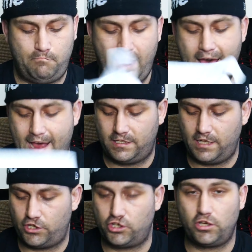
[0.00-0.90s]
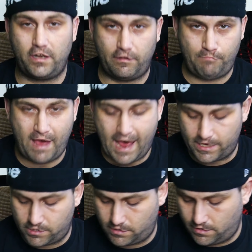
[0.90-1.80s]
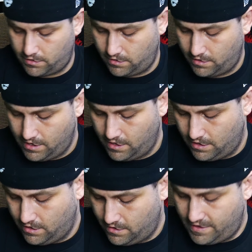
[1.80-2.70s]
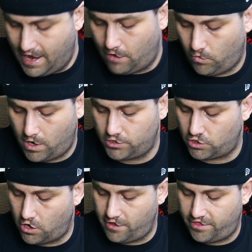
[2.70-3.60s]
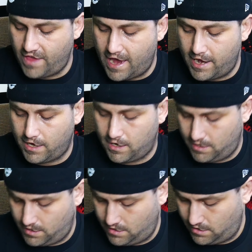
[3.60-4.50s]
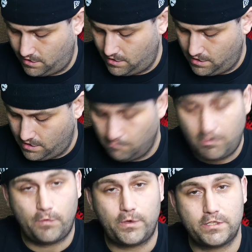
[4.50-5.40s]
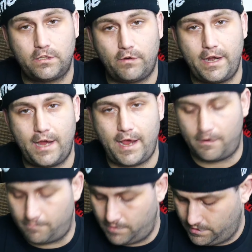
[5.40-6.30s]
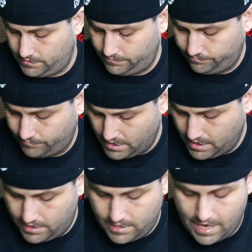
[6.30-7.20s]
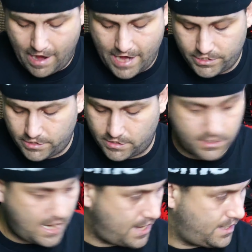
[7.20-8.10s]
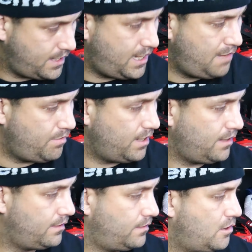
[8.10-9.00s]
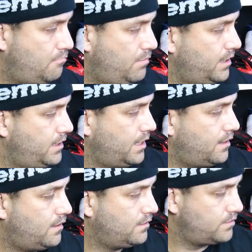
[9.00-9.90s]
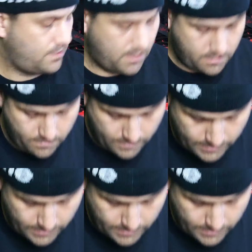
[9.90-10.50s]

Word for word: pass that shouldn't have passed, that was authentic, but it wasn't the right item. Now I just decided to keep it, no big deal, so.